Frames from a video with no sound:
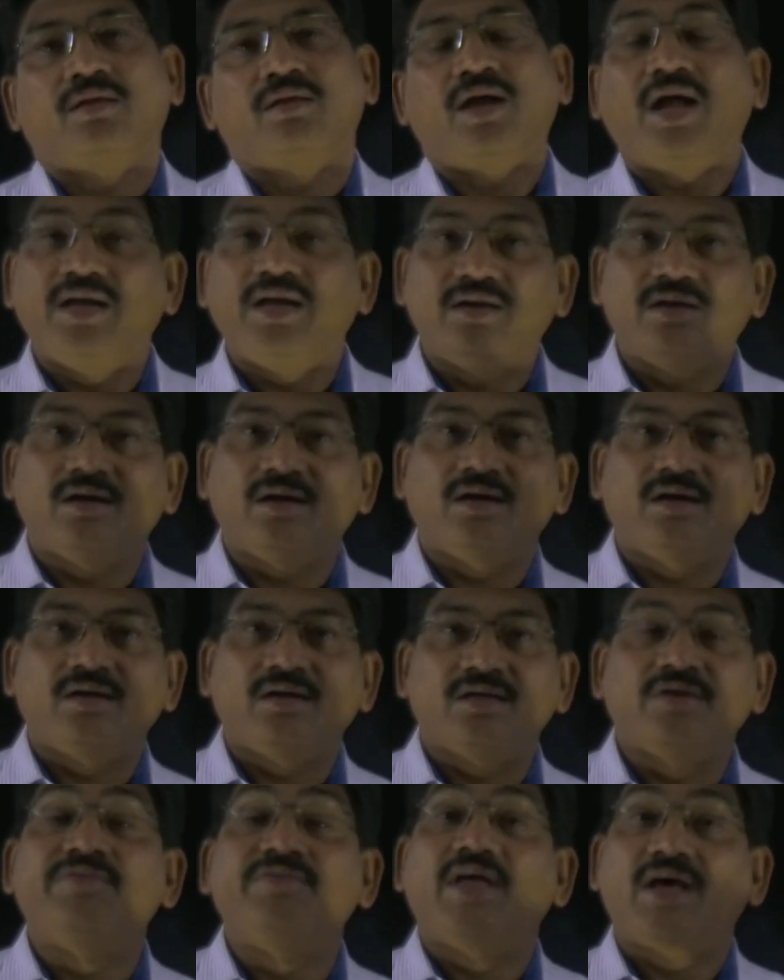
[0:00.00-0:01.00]
And
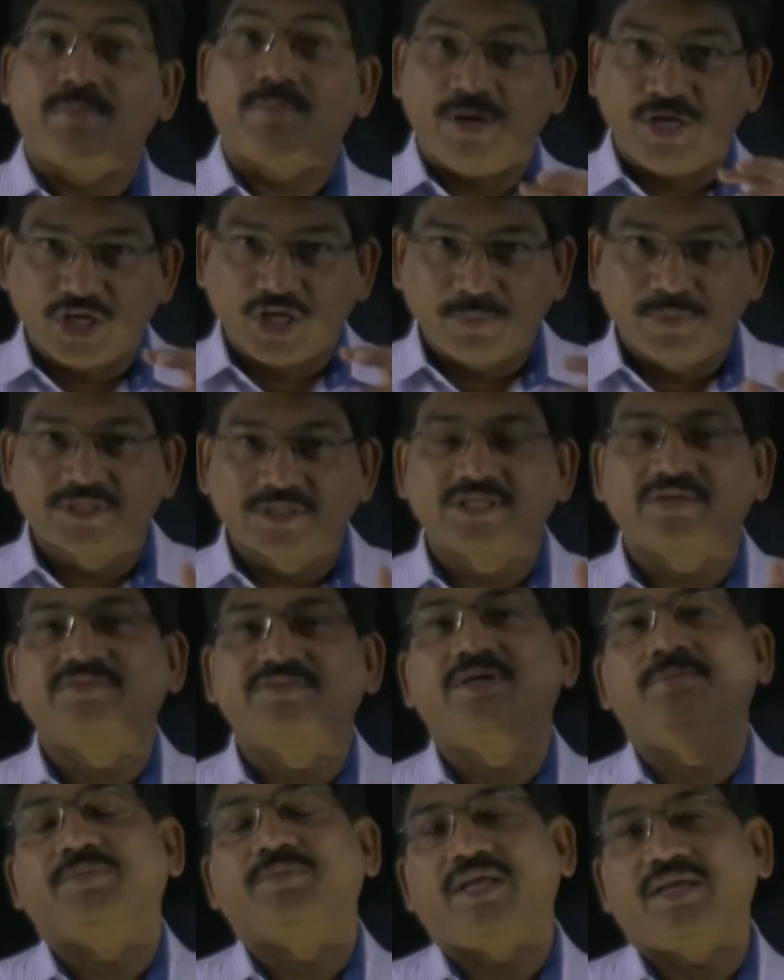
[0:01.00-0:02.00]
if they are multiples of
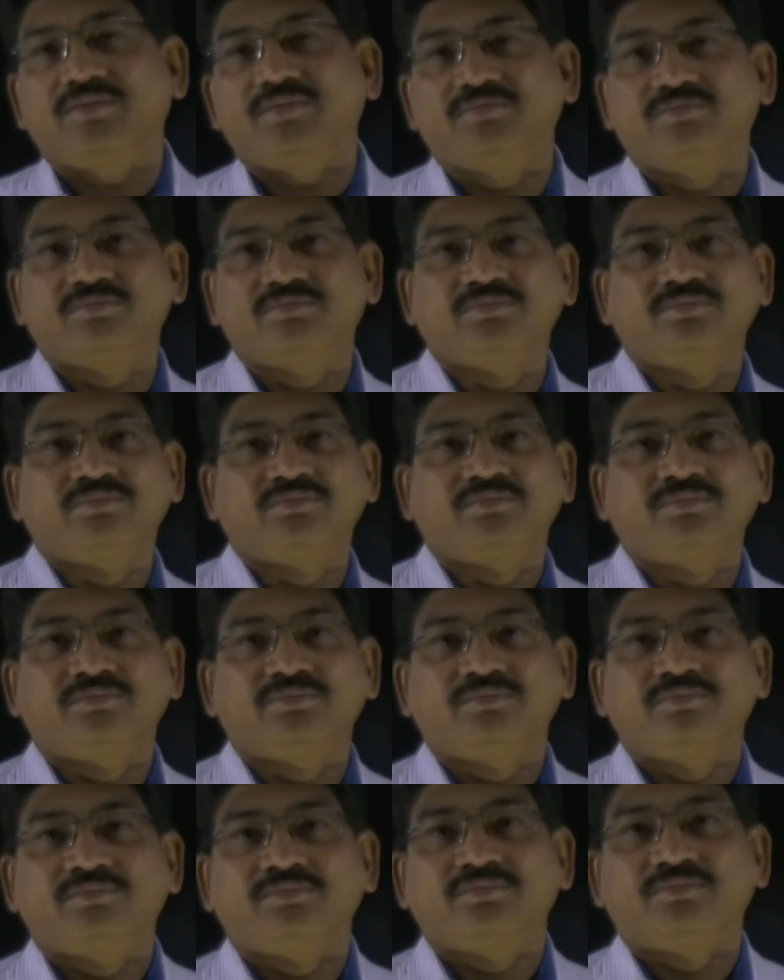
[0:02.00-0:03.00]
something,
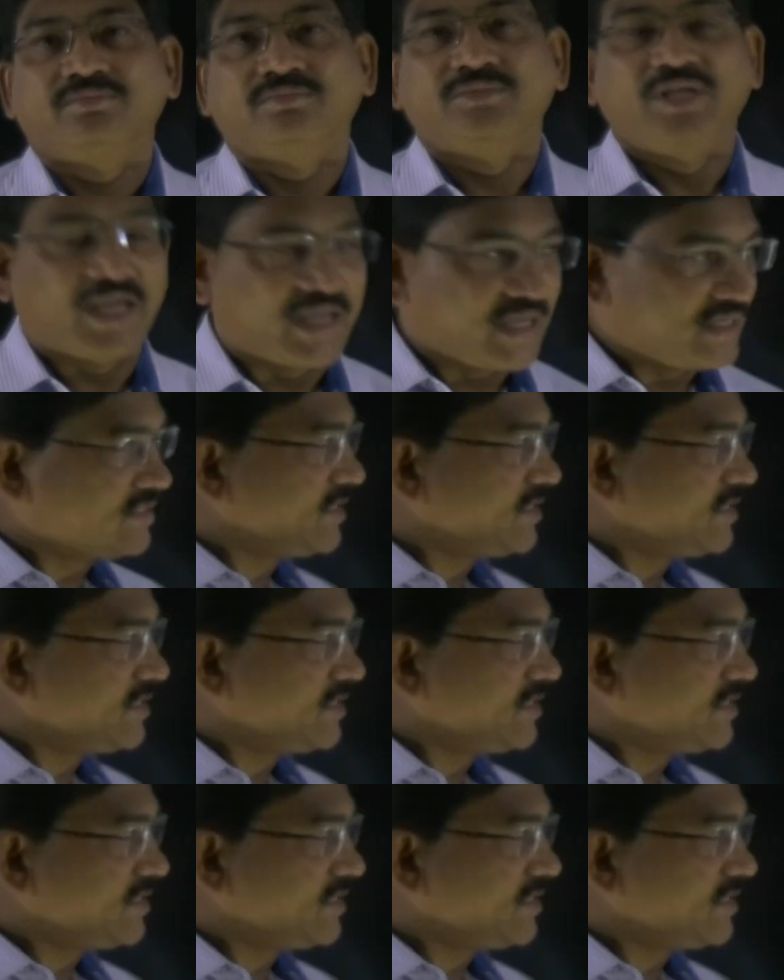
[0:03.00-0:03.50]
like I